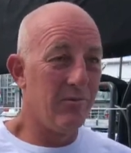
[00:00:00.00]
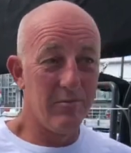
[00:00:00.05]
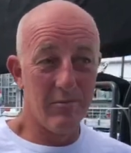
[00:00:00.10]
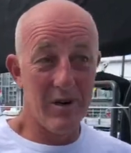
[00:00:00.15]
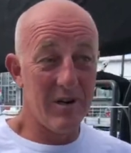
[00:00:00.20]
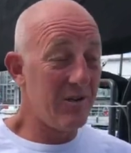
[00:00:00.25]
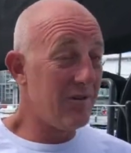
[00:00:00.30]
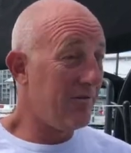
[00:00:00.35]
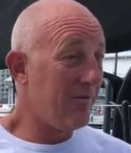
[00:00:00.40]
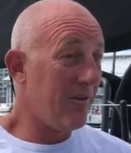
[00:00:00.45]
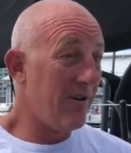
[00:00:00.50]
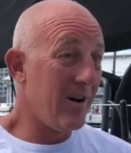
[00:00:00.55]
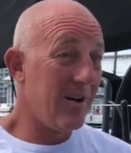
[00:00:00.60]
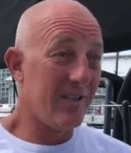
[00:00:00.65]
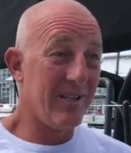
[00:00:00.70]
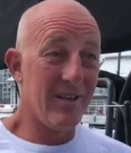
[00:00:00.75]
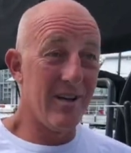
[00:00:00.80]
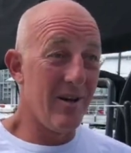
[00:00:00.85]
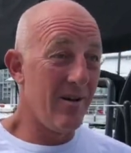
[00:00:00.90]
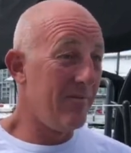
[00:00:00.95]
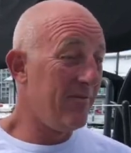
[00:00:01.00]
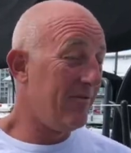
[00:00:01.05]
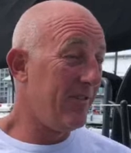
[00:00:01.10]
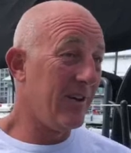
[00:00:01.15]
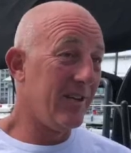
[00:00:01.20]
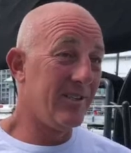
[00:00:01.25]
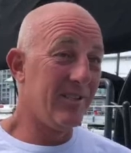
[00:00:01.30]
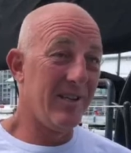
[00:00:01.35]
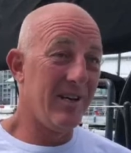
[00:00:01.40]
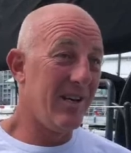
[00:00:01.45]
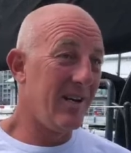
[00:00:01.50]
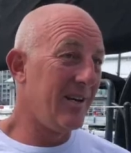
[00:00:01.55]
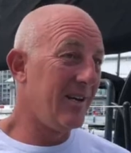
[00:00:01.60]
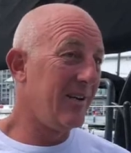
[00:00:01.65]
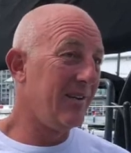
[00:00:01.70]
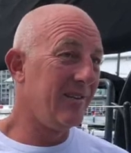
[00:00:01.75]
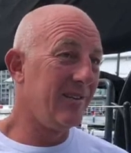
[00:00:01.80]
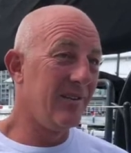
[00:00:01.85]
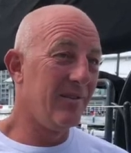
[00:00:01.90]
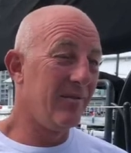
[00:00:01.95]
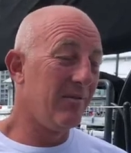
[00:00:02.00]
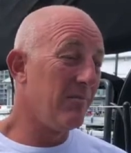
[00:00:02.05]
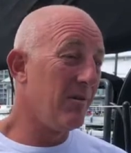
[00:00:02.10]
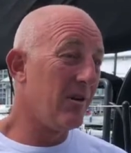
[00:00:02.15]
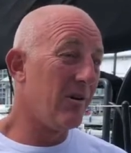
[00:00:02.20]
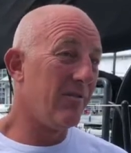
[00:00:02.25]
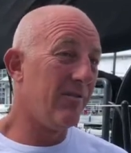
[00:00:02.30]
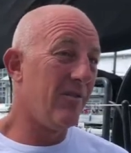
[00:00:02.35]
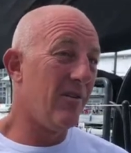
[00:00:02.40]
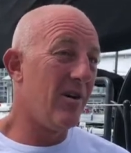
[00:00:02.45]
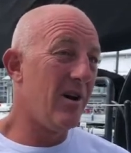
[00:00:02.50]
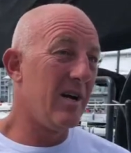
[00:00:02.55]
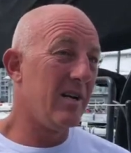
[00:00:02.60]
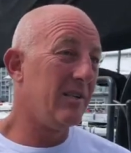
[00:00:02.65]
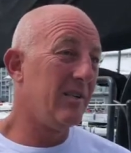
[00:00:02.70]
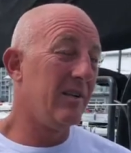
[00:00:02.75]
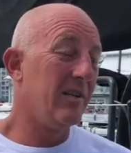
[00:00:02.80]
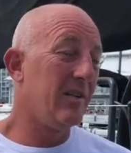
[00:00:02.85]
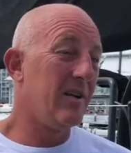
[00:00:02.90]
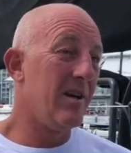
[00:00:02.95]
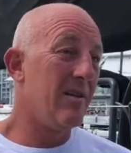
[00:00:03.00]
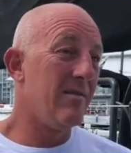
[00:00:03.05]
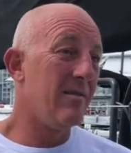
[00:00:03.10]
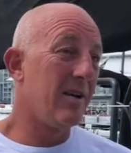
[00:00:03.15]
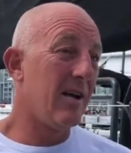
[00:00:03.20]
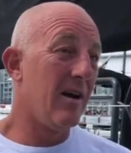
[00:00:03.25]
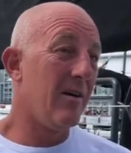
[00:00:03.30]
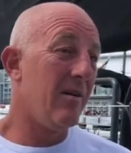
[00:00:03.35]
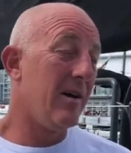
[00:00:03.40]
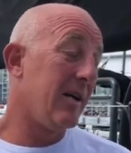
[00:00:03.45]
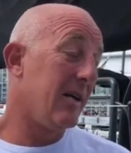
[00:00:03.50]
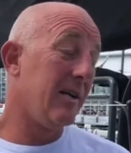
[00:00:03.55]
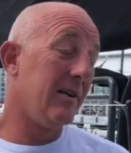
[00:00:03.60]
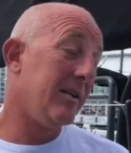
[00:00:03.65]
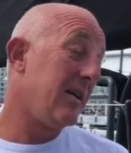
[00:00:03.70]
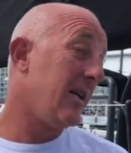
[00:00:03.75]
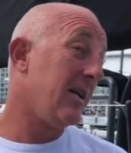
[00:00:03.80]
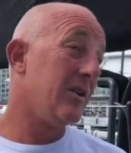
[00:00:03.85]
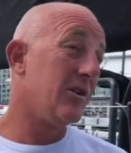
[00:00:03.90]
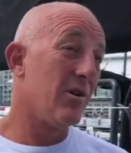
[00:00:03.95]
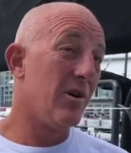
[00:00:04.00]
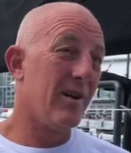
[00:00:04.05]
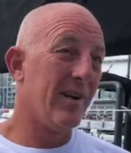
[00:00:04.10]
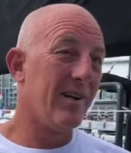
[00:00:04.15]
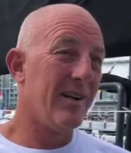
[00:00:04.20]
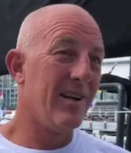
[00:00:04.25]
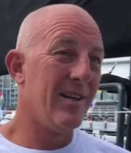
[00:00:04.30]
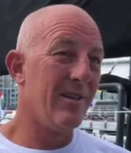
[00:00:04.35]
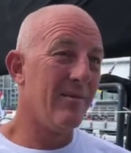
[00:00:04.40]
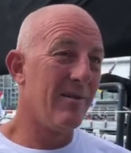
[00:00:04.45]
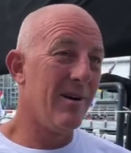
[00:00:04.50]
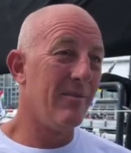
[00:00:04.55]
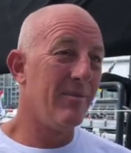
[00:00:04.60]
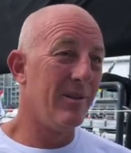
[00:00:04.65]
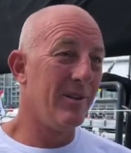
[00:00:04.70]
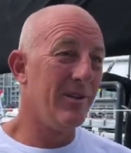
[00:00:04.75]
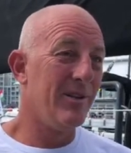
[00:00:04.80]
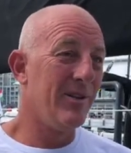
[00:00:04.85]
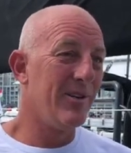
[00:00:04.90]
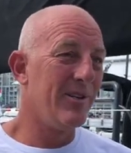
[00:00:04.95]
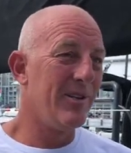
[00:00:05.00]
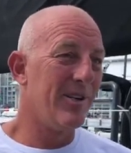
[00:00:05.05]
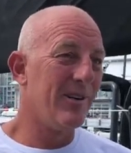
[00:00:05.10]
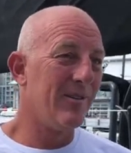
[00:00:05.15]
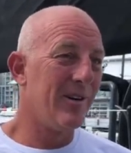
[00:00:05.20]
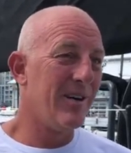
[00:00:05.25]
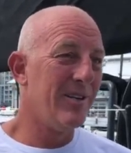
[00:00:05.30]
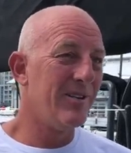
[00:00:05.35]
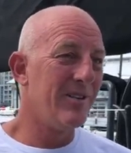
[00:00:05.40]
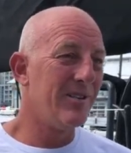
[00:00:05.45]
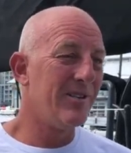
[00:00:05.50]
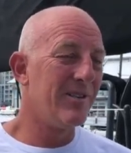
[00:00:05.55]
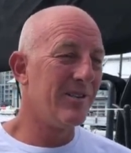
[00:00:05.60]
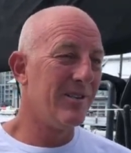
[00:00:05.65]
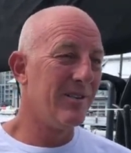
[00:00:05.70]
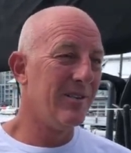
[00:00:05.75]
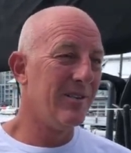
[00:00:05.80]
rectifying them, fixing, modifying to keep them going, and yeah, trying to keep them up with the new generations.